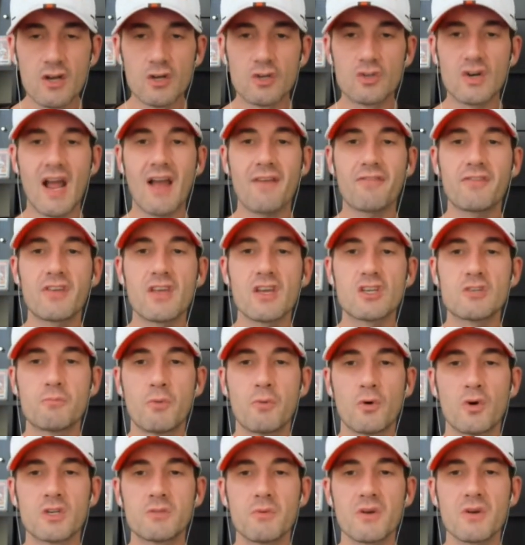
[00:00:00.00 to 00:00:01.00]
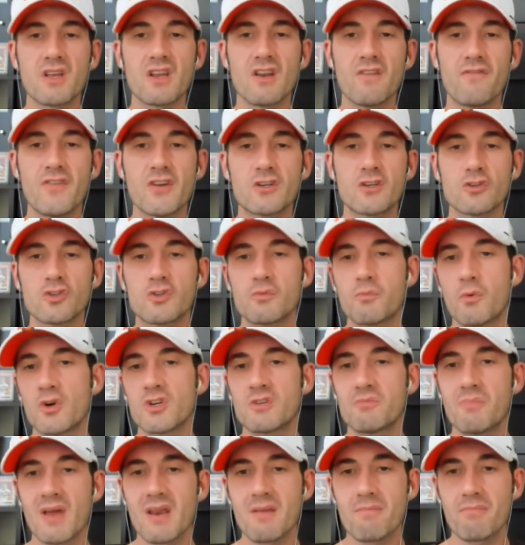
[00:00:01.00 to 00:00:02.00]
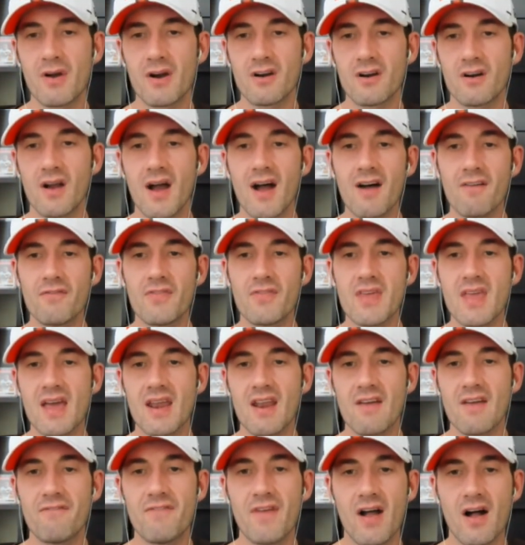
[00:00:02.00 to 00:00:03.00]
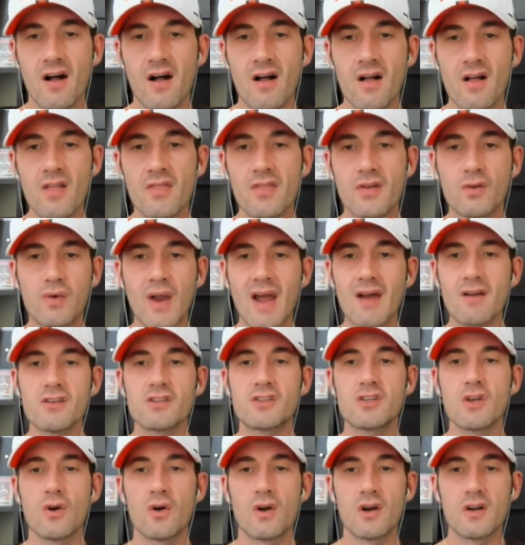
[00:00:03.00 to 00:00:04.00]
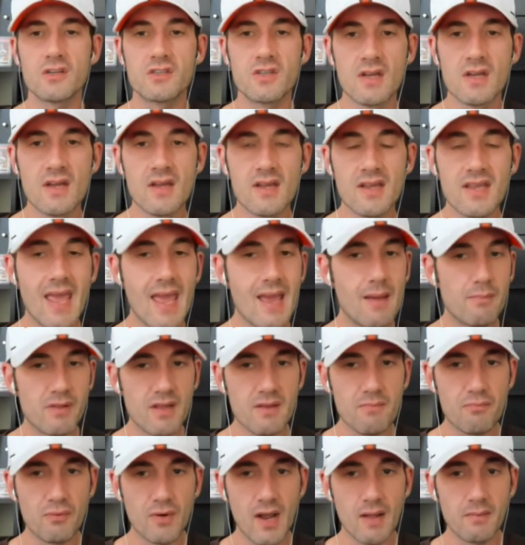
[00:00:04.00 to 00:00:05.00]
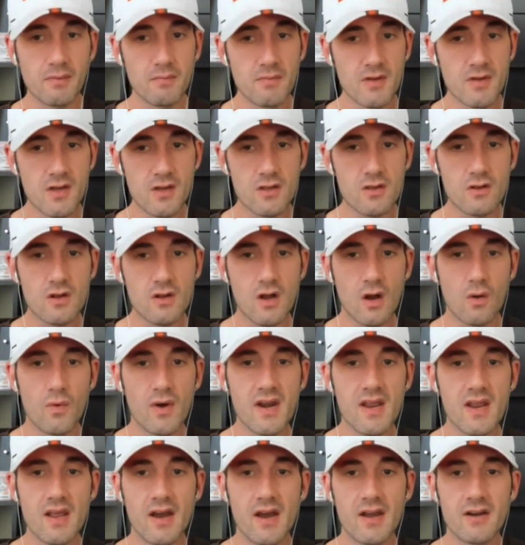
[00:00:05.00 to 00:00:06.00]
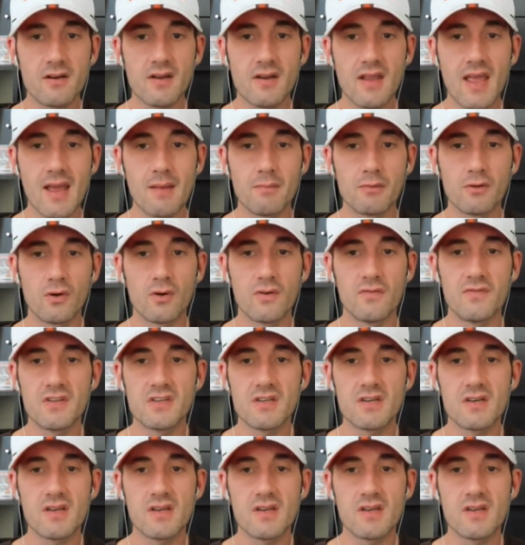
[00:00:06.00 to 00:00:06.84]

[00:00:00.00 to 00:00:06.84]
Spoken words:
DraftKings Sportsbook, an official sports betting partner of the NFL. The crown is yours. Gambling problem? You call 1-800-GAMBLER or visit